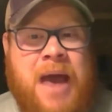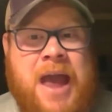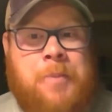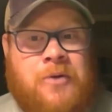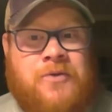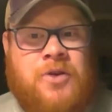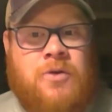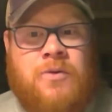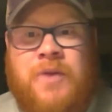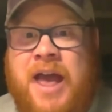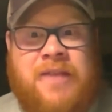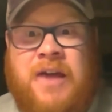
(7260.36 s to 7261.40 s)
pay-per-view
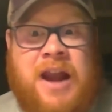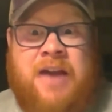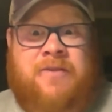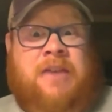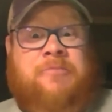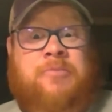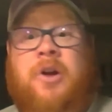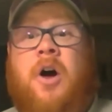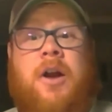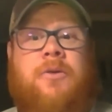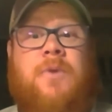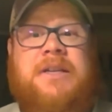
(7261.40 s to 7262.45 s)
they've put
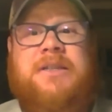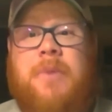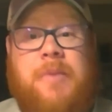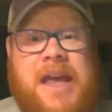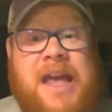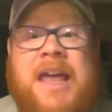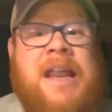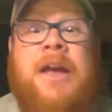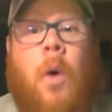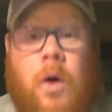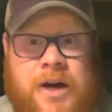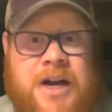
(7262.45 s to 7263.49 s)
on in recent memory, any
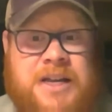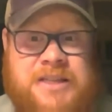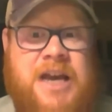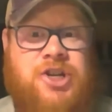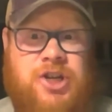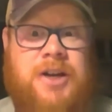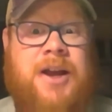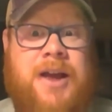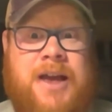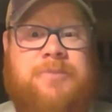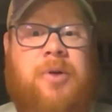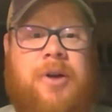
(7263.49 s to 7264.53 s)
organization
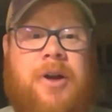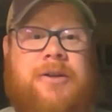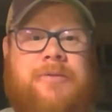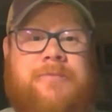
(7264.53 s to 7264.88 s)
has put on.